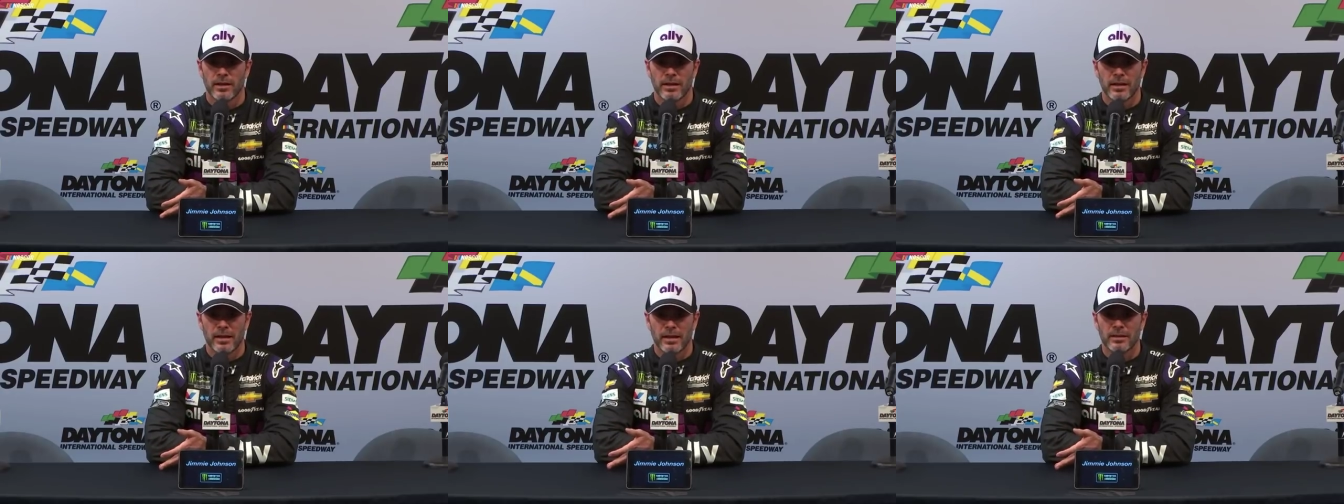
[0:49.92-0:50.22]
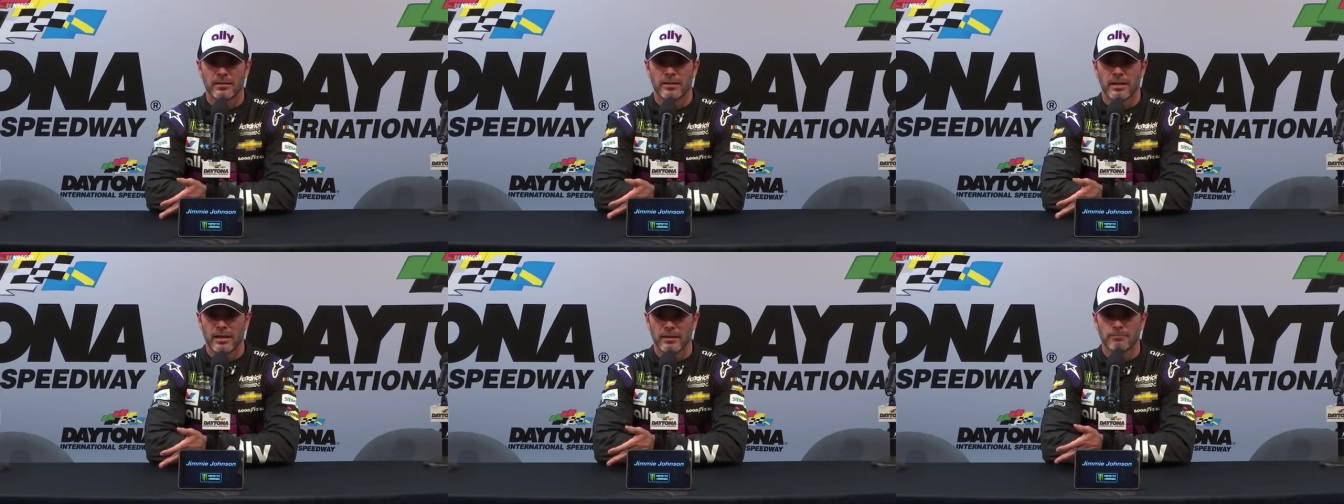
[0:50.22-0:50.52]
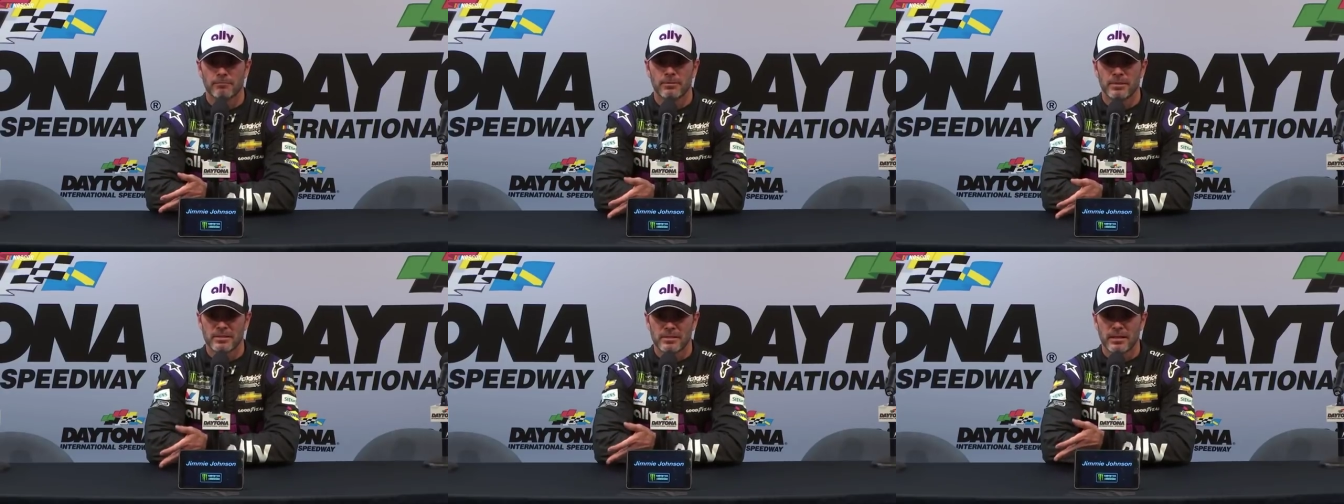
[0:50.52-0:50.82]
and I, I
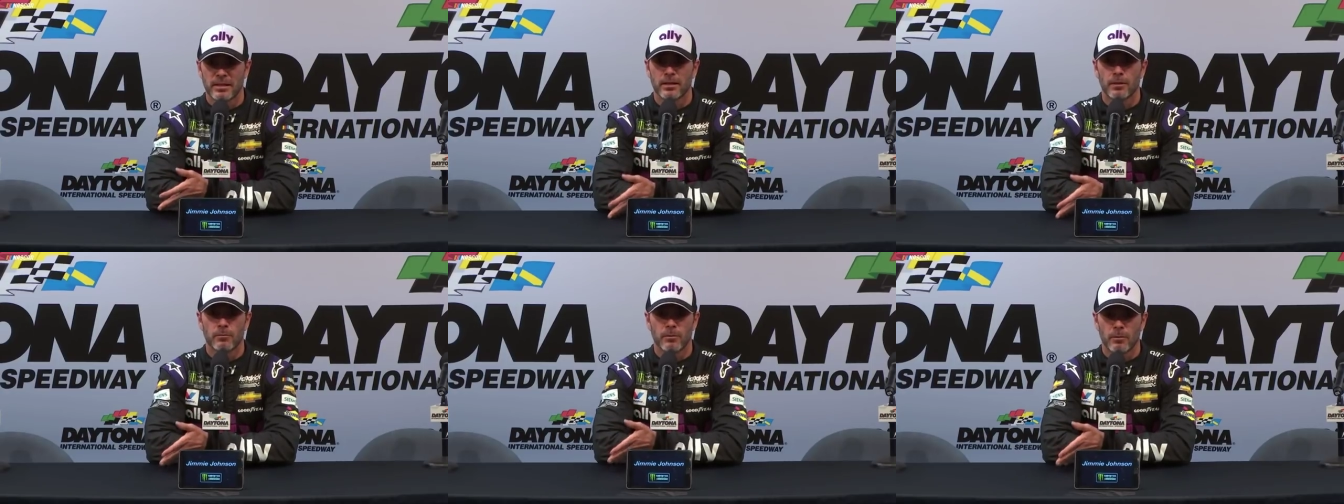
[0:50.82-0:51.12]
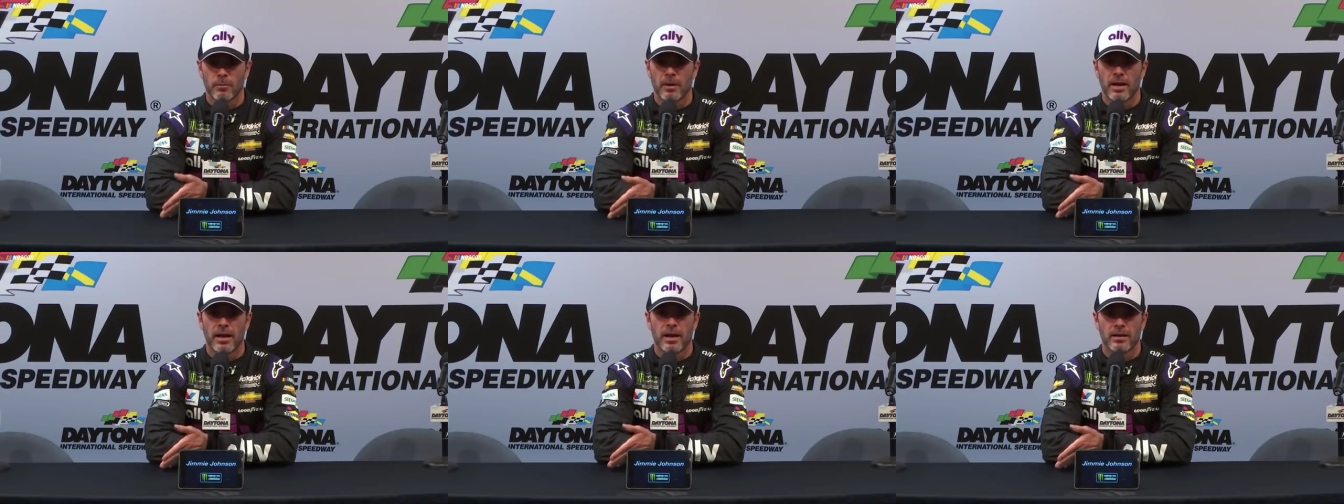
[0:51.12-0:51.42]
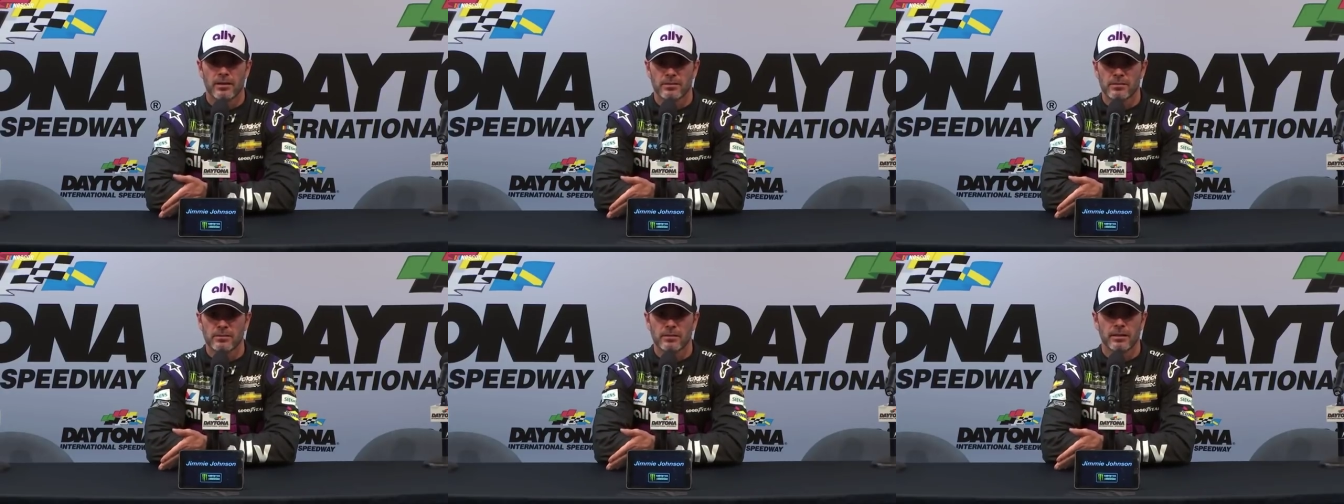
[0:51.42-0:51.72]
set up the
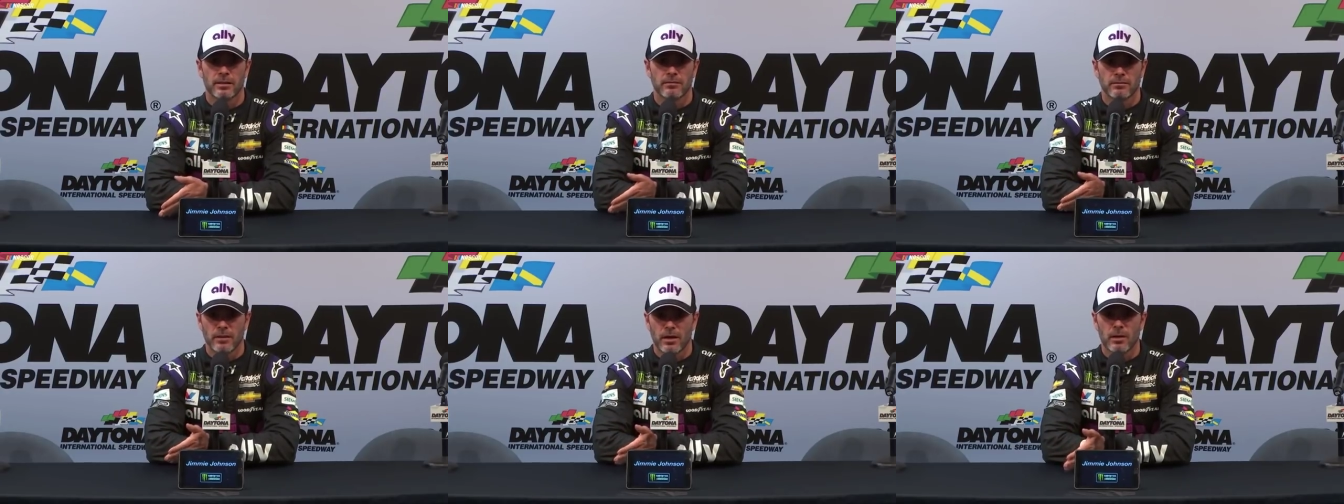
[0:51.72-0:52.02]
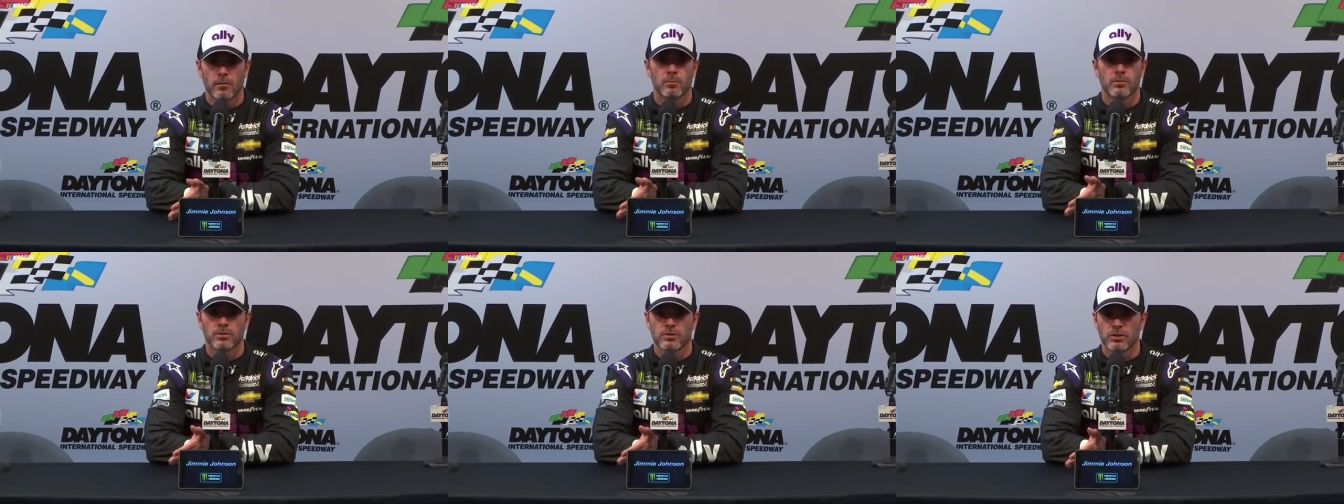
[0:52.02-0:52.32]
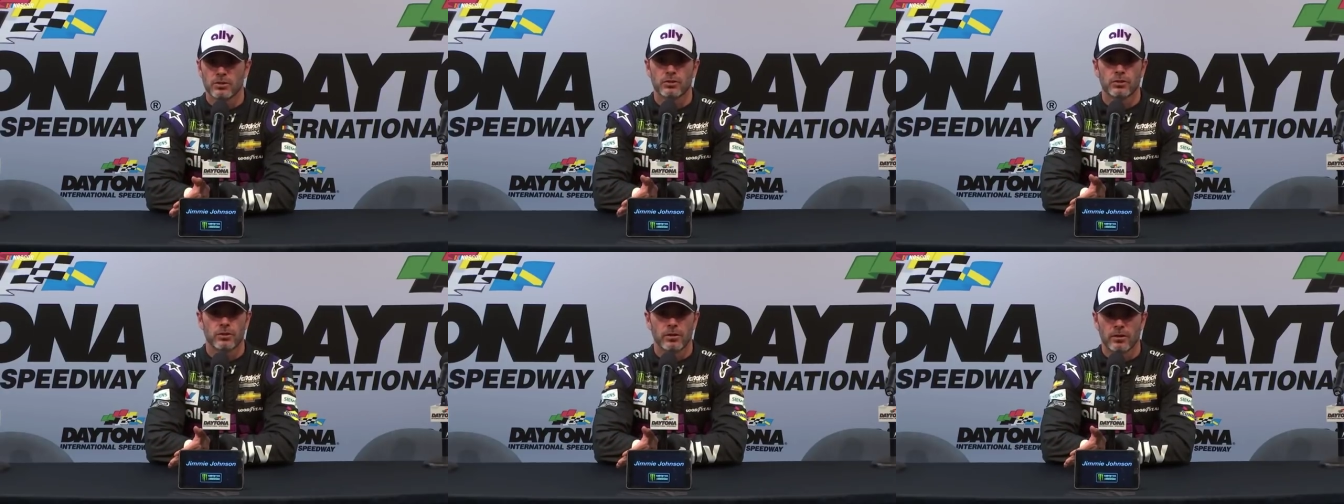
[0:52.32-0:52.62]
pass and got
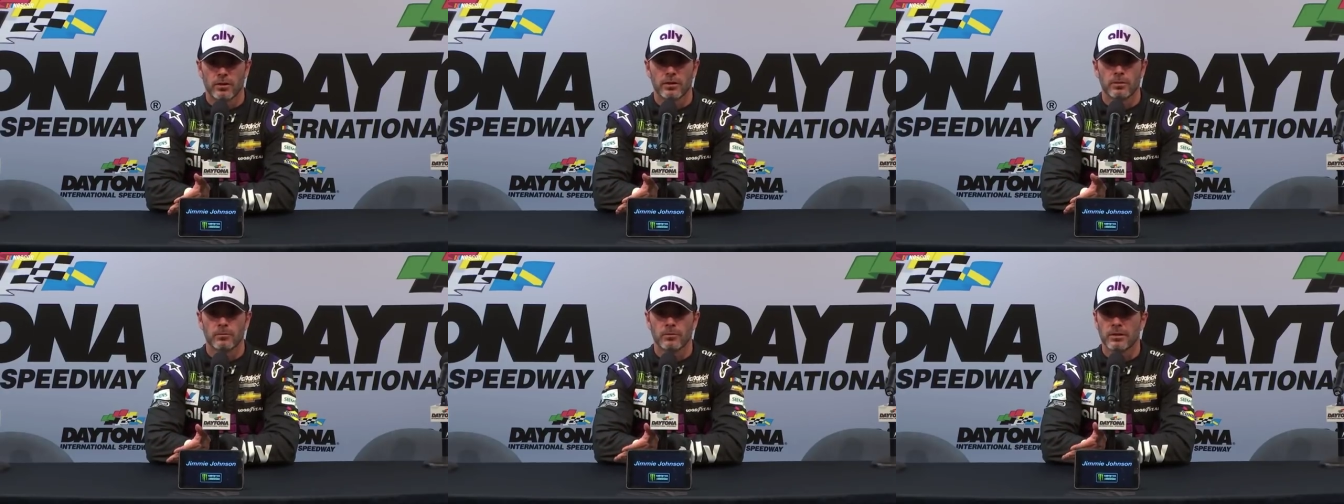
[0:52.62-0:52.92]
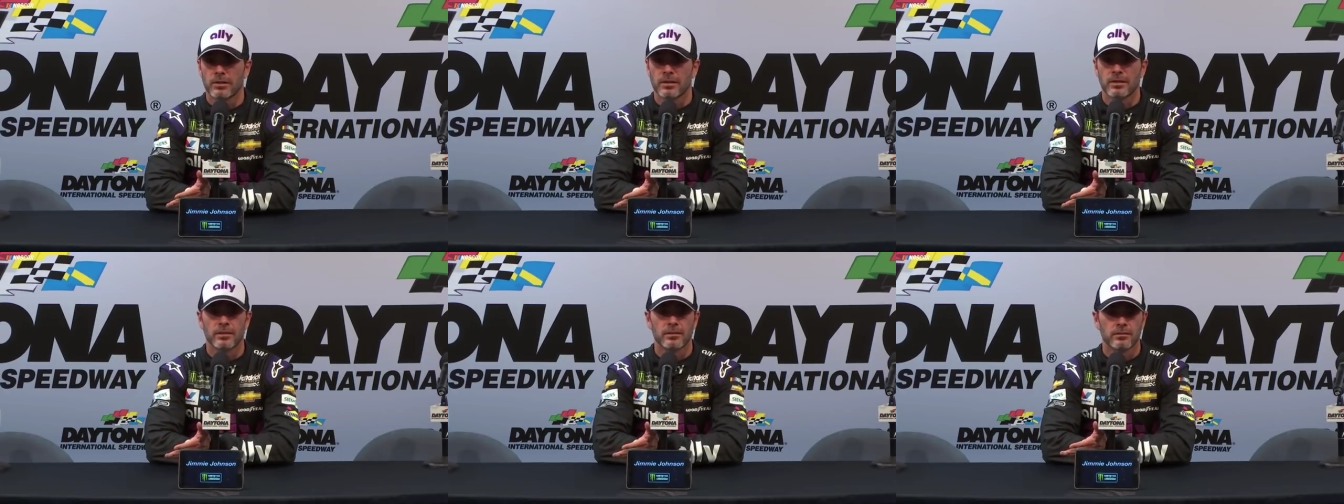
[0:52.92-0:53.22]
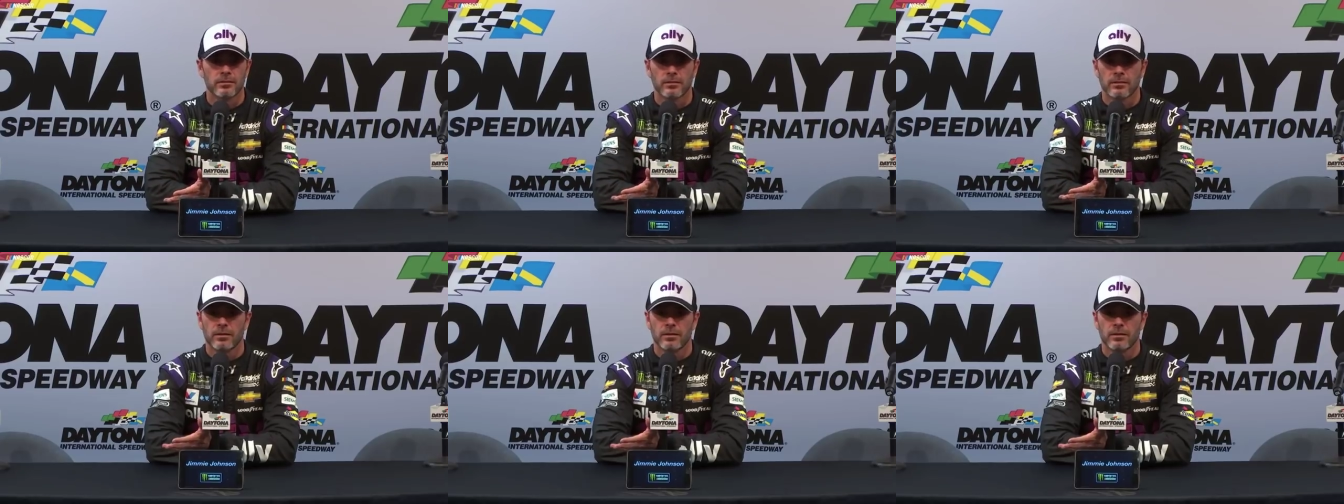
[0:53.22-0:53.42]
position on him clean.